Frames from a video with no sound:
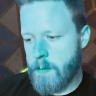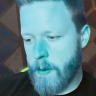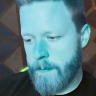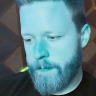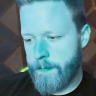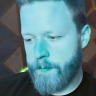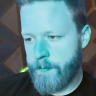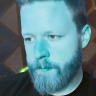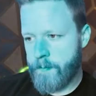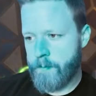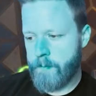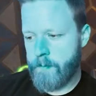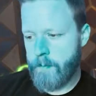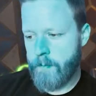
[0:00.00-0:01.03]
but
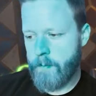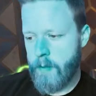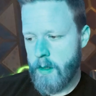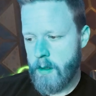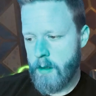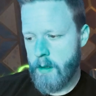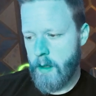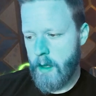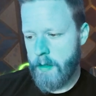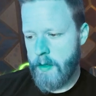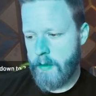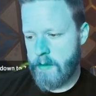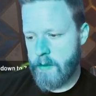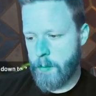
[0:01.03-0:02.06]
I
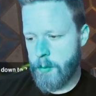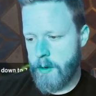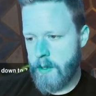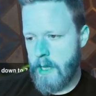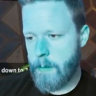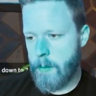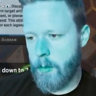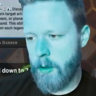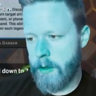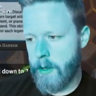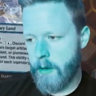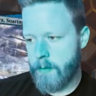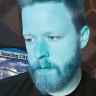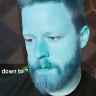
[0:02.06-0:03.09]
think that's a pretty keepable
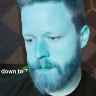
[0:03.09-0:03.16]
hand.